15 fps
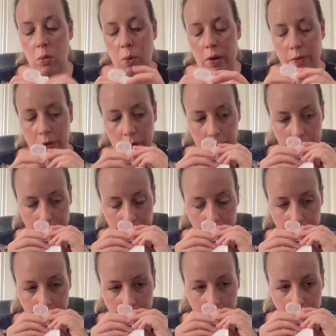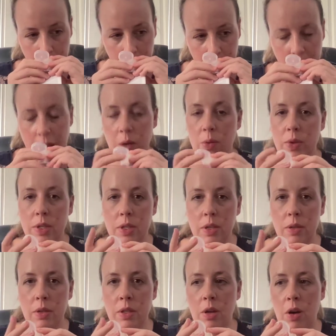weather, it was
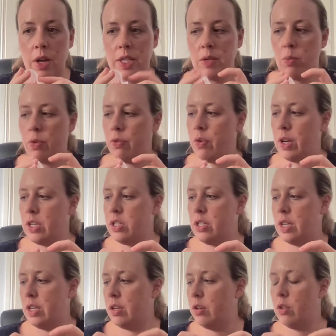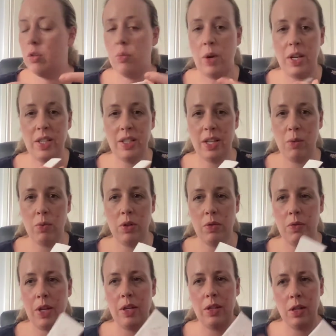nice and refreshing and a good way to get rid of it.